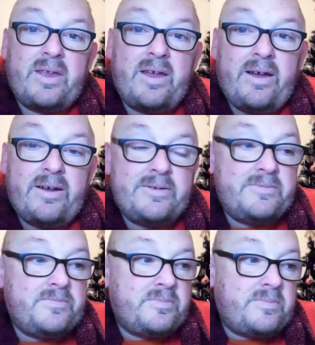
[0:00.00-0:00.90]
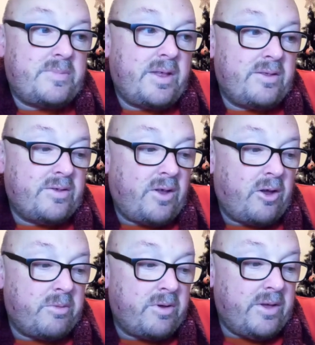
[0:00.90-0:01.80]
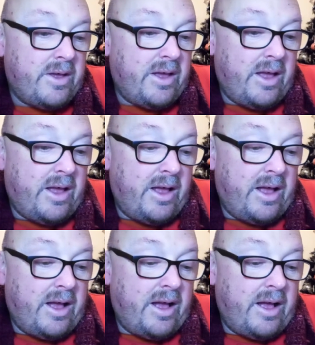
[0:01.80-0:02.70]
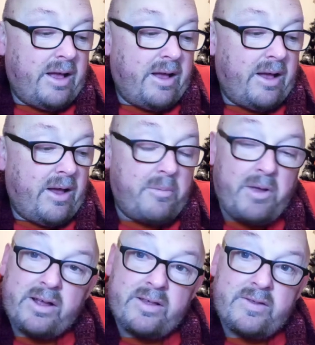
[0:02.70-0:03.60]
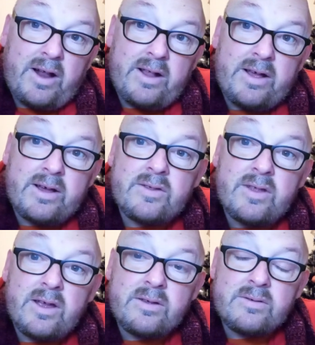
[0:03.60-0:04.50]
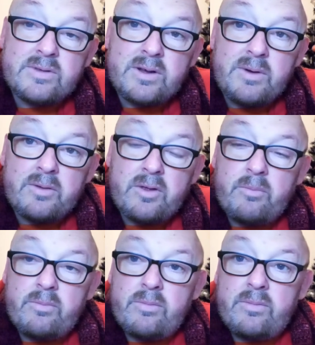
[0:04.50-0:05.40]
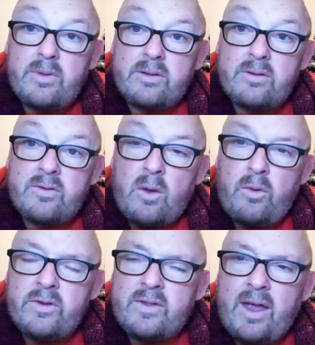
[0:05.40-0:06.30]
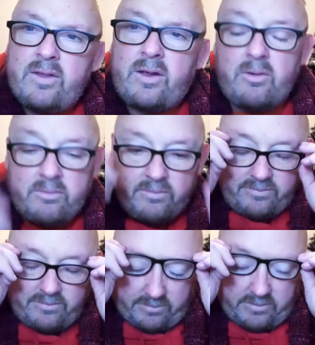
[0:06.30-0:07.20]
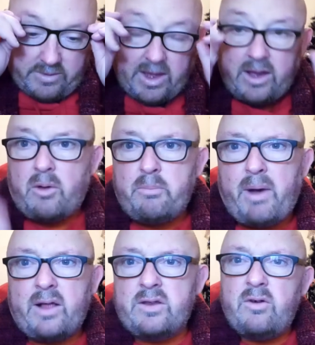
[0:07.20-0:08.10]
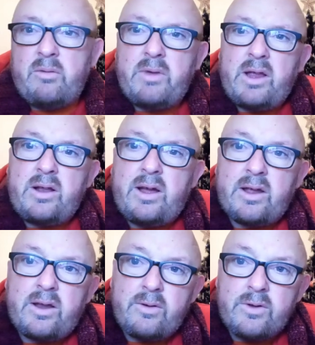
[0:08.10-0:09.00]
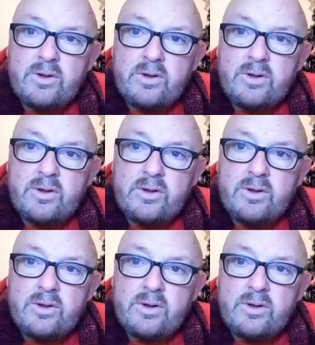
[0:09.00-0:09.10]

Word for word: yeah, just hope that hope that I can stay like that. Stay I, don't, I just don't want this day to go day going bad. You know what I mean? Like you know,